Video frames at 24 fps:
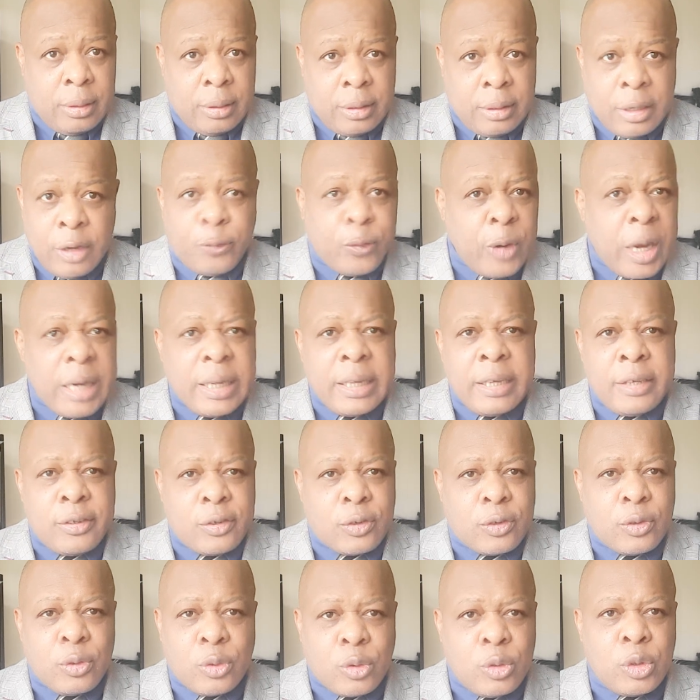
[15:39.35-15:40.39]
different
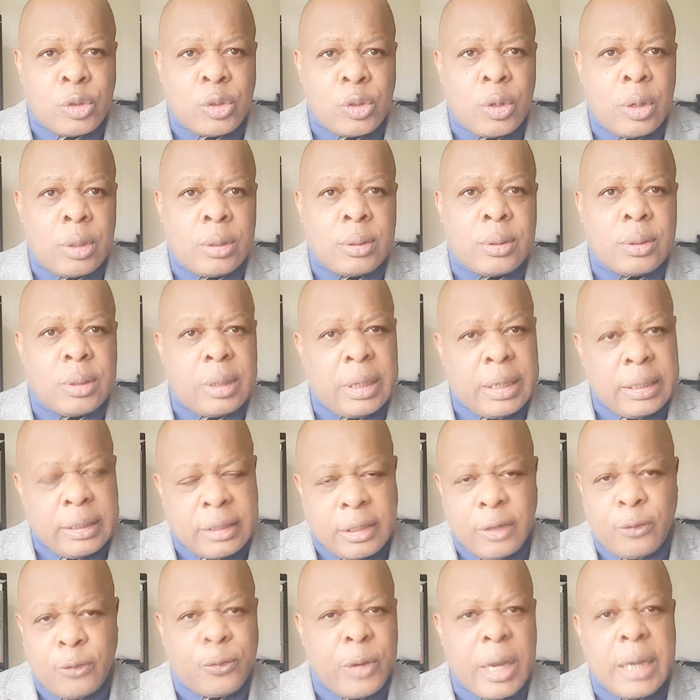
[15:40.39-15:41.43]
institutions in
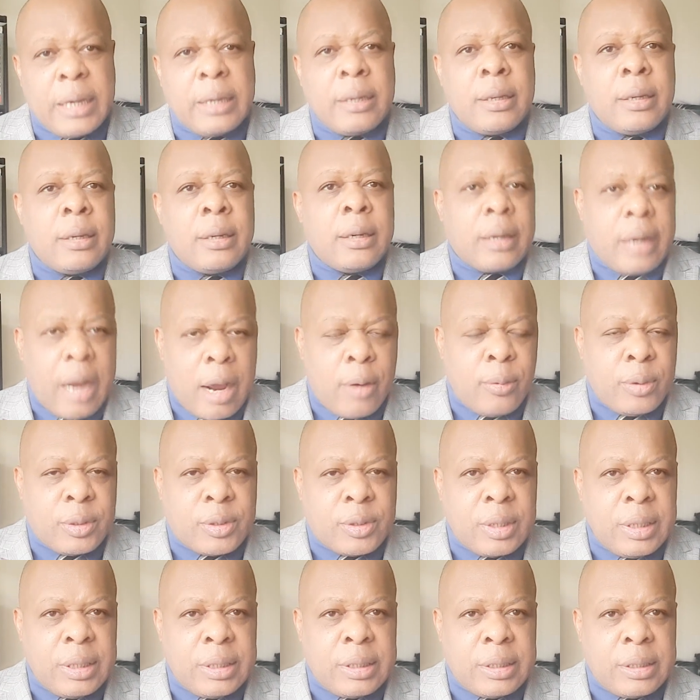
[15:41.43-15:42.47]
different
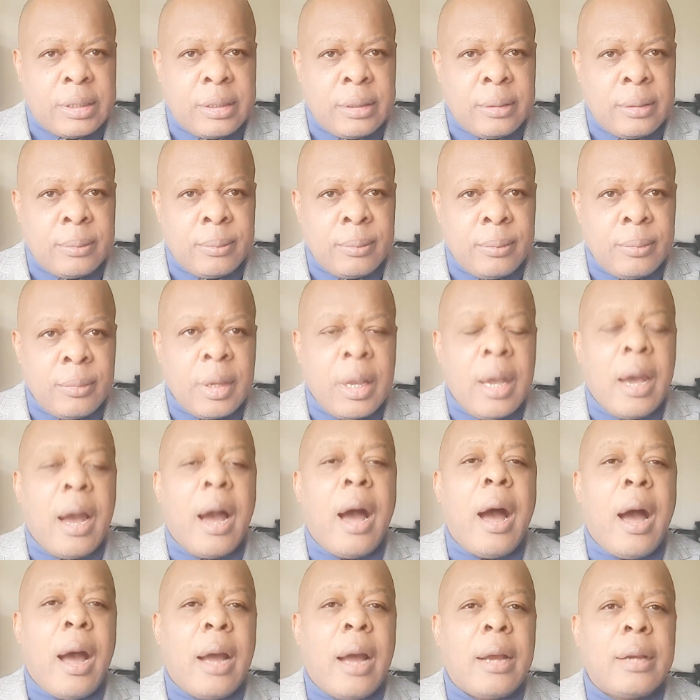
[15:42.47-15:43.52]
countries,
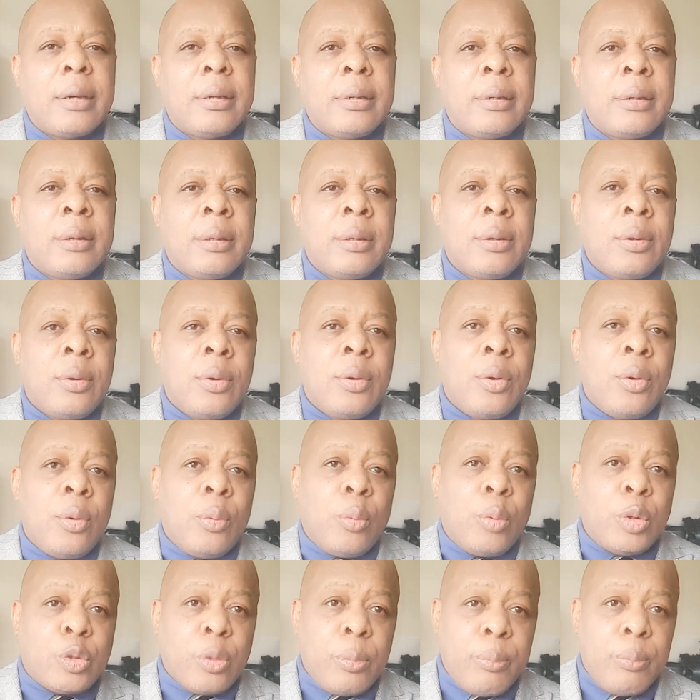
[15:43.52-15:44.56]
and
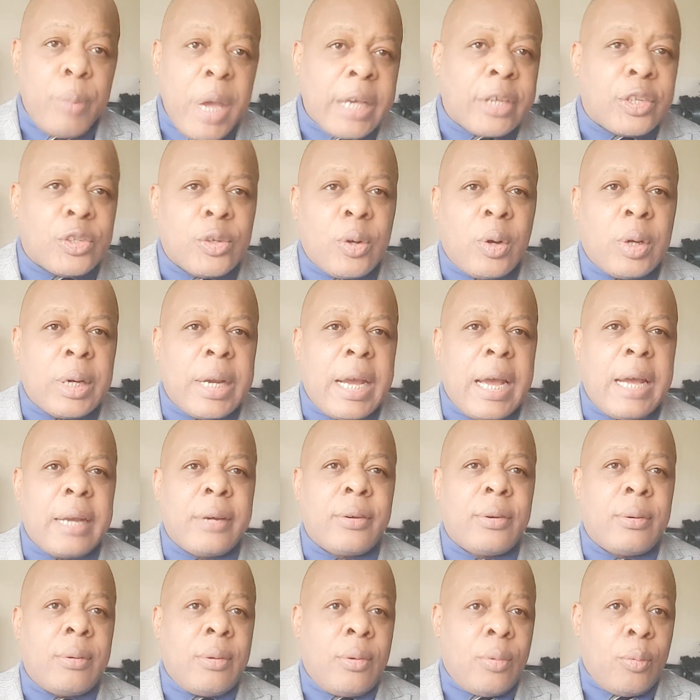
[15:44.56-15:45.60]
we should make sure
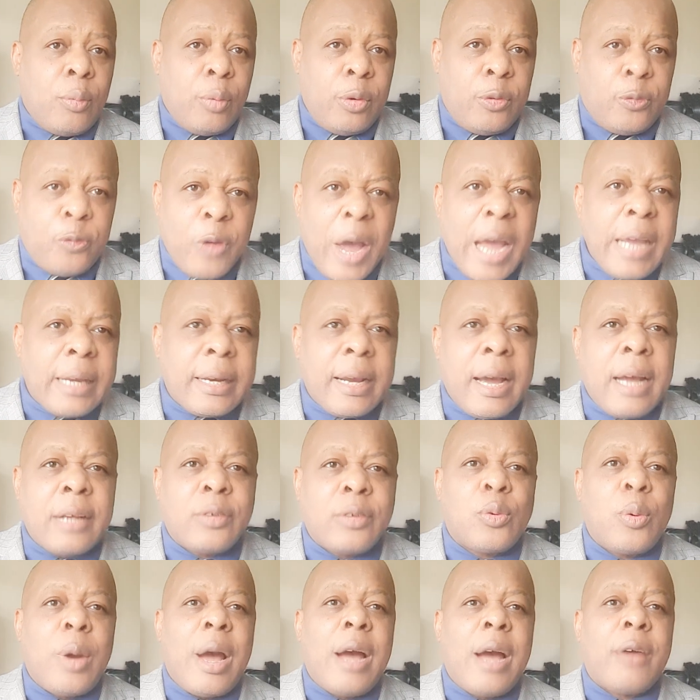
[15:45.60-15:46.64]
that we fight
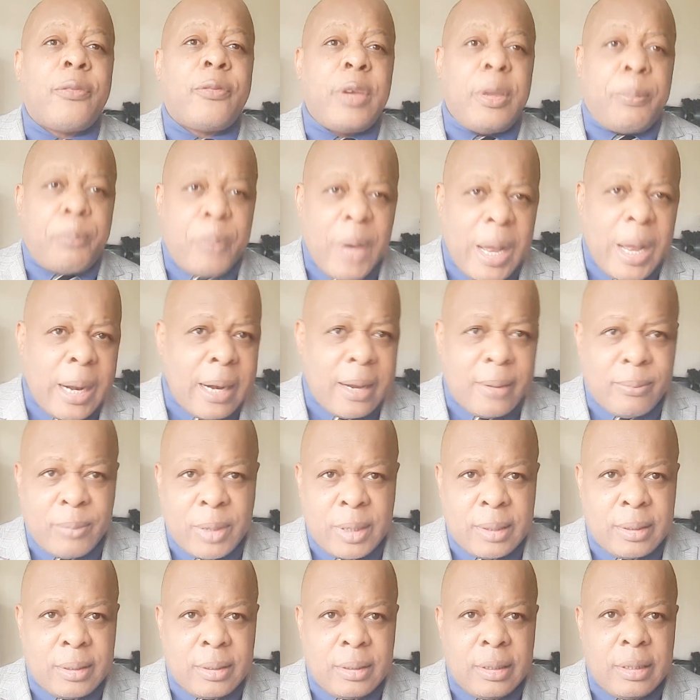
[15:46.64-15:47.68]
hard to have a
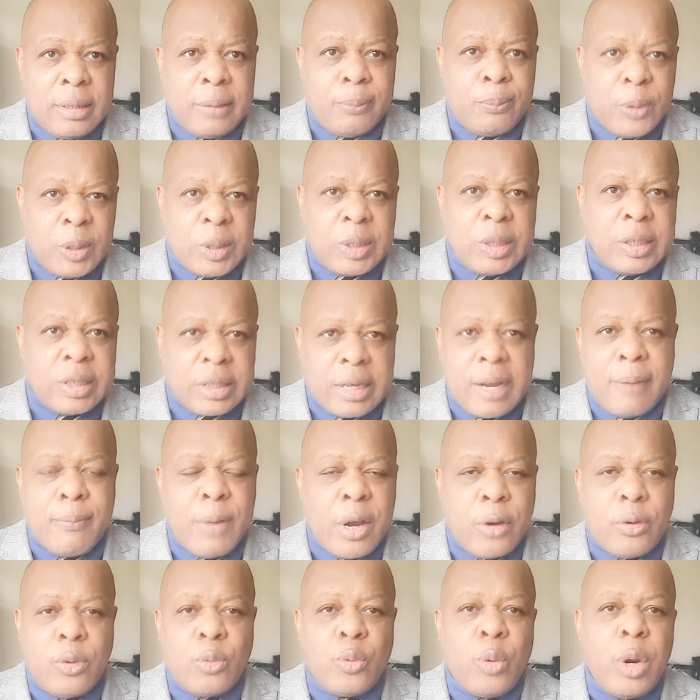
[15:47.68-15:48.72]
parliament in British
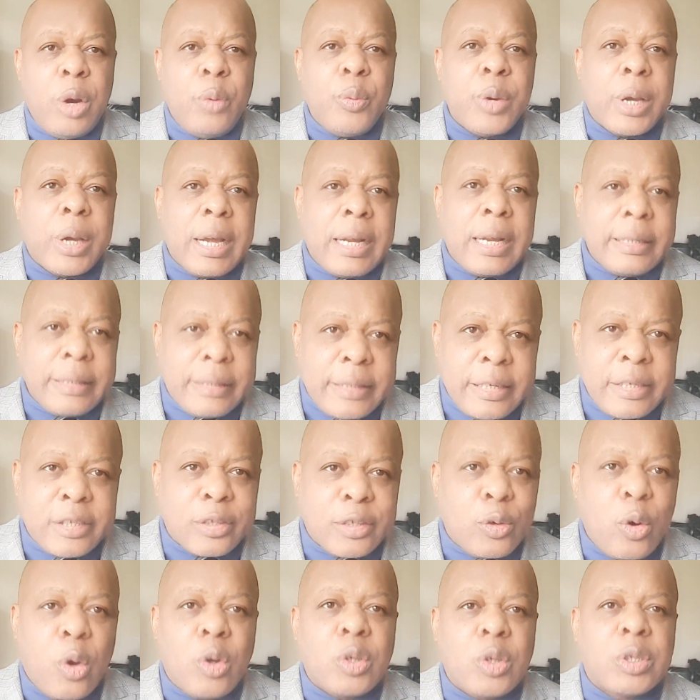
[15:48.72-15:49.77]
Cameroon where we can
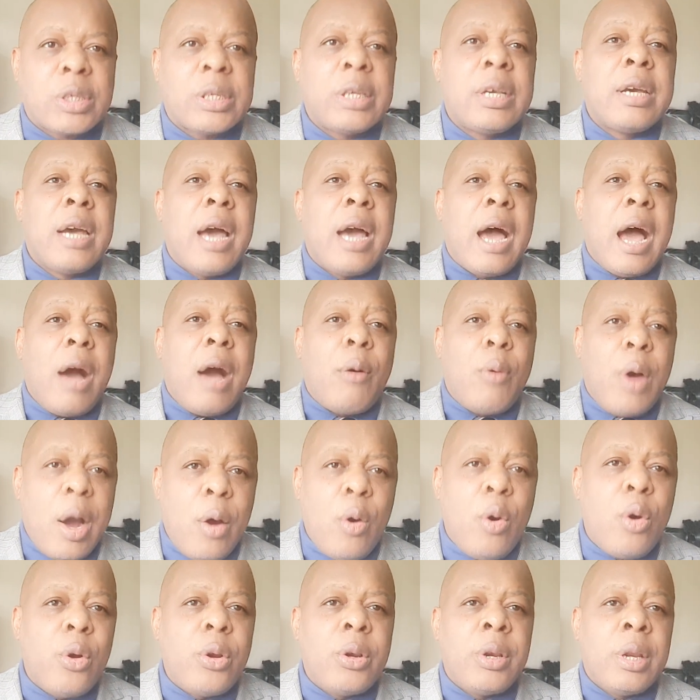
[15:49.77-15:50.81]
discuss our
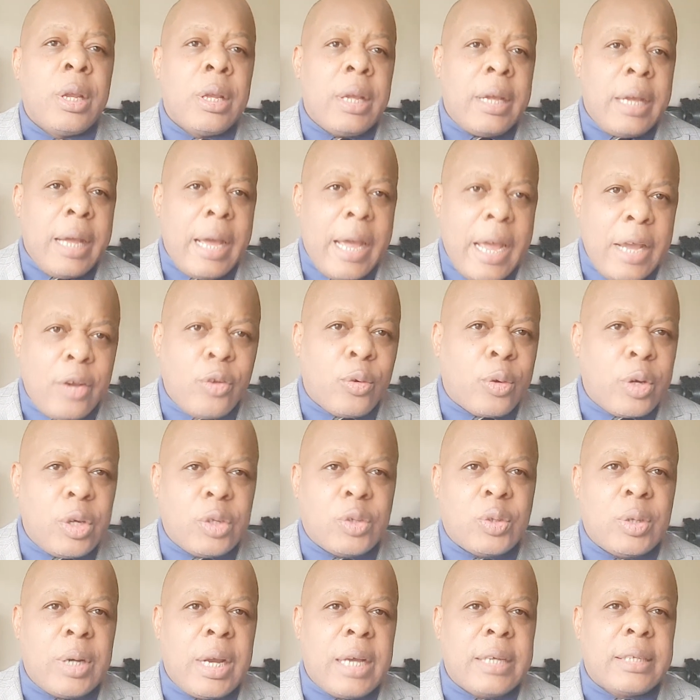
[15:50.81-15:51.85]
own
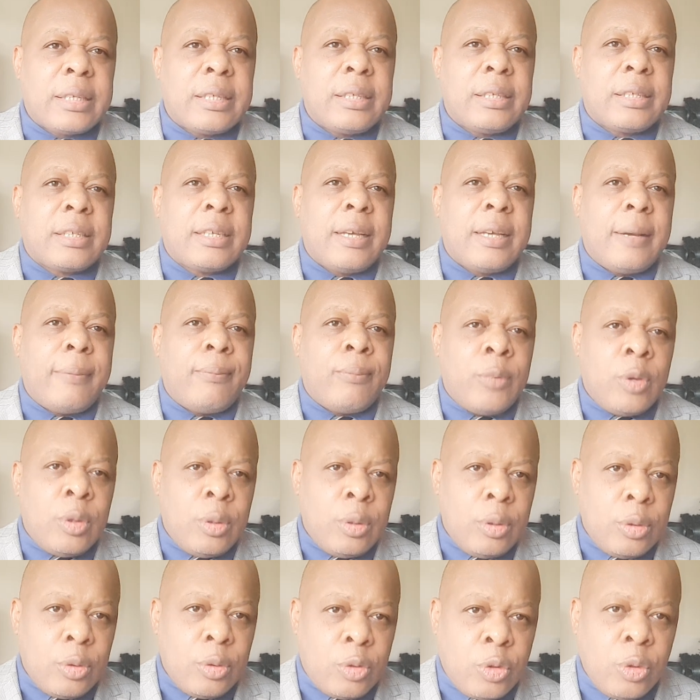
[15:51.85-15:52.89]
educational system,
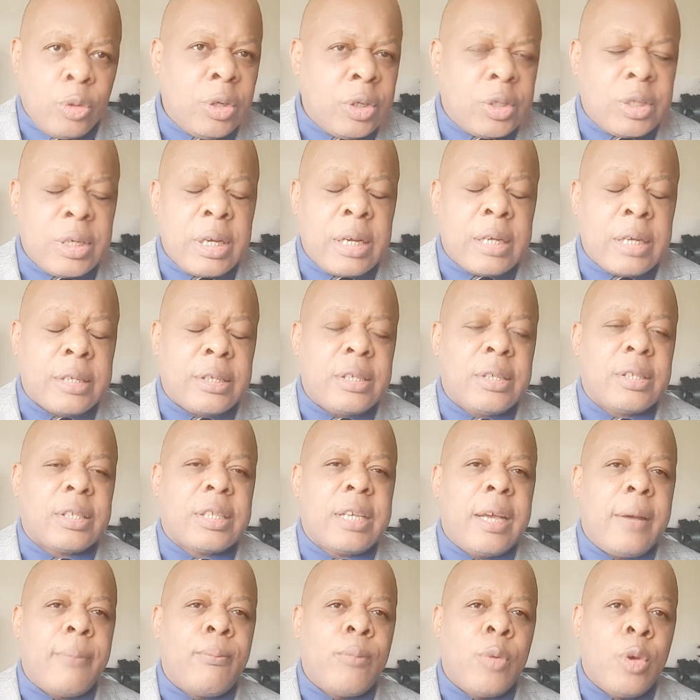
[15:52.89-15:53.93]
judicial
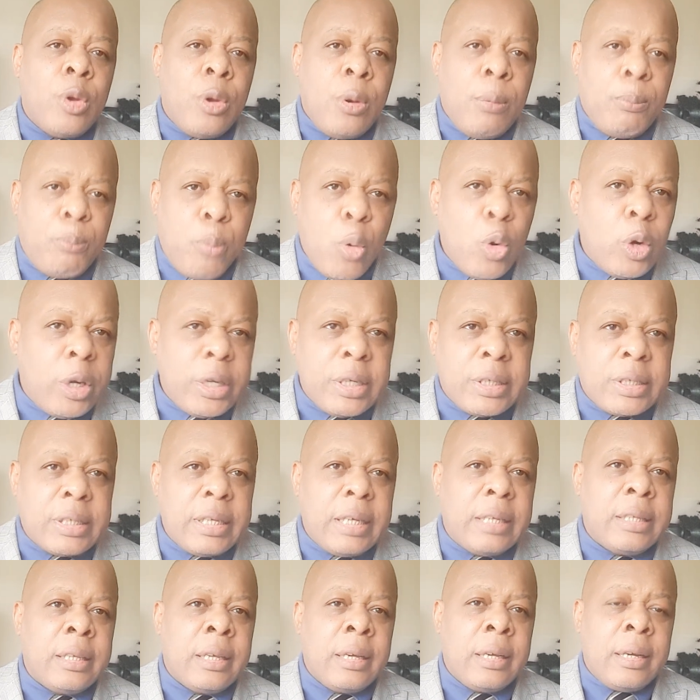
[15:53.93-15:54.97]
system,
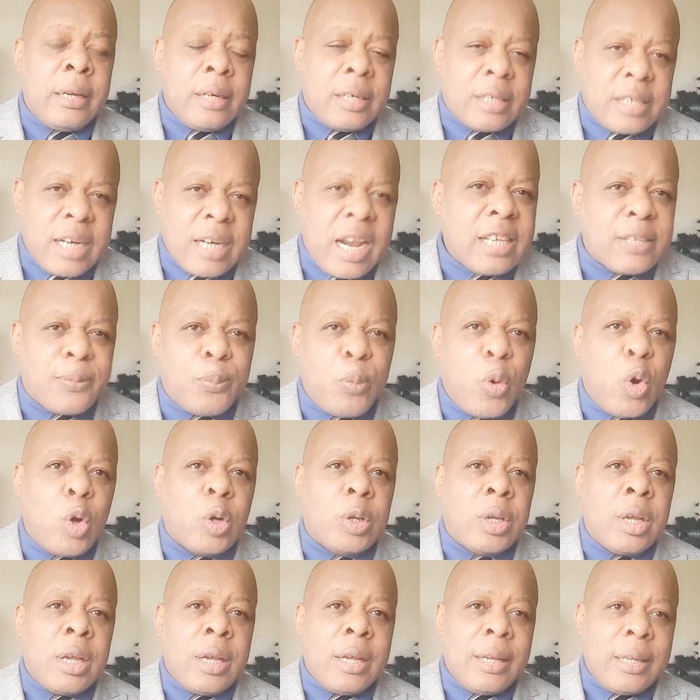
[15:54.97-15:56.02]
policing,
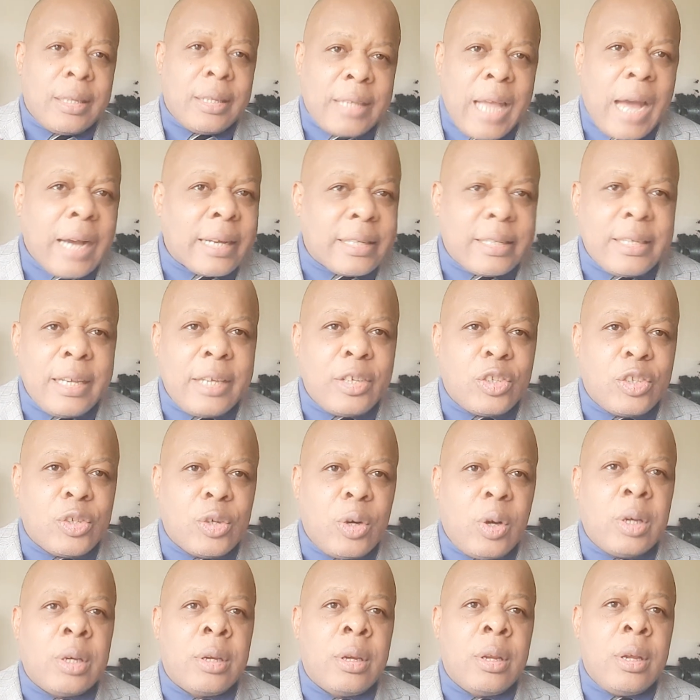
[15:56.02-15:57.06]
transport,
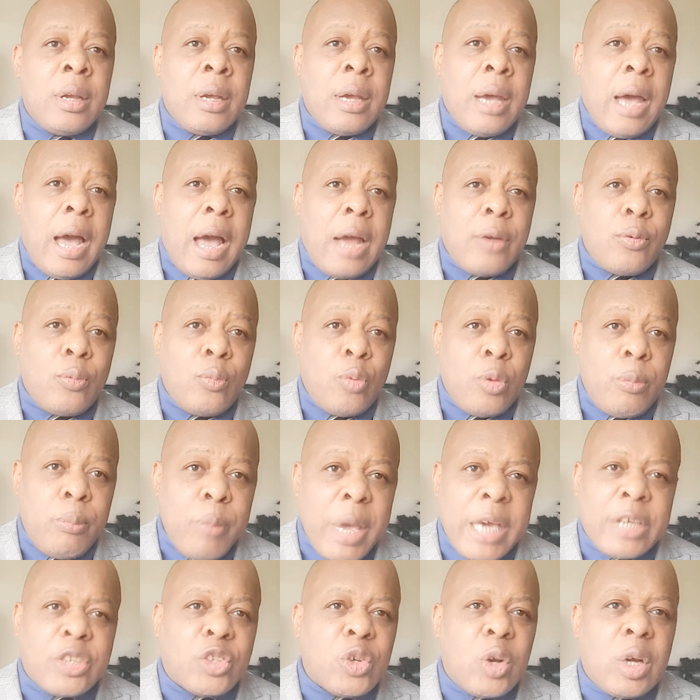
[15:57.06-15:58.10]
taxation, and we
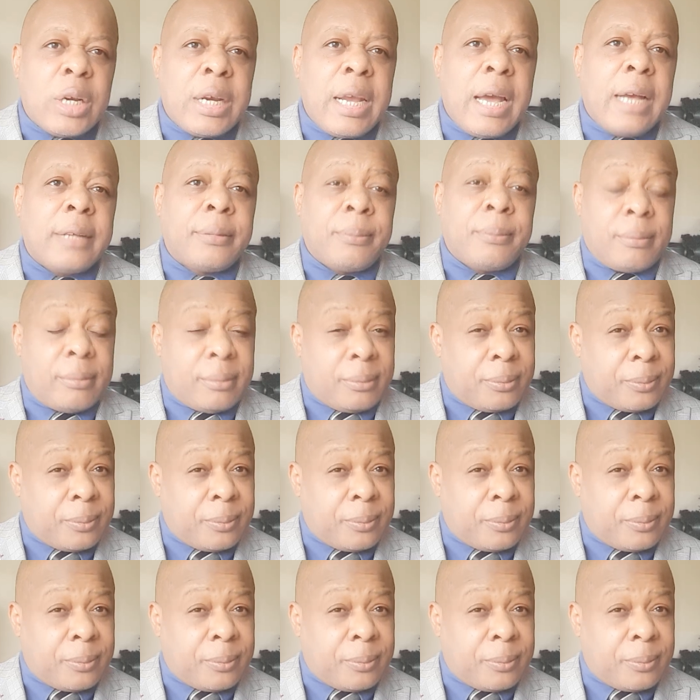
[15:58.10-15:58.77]
make sure that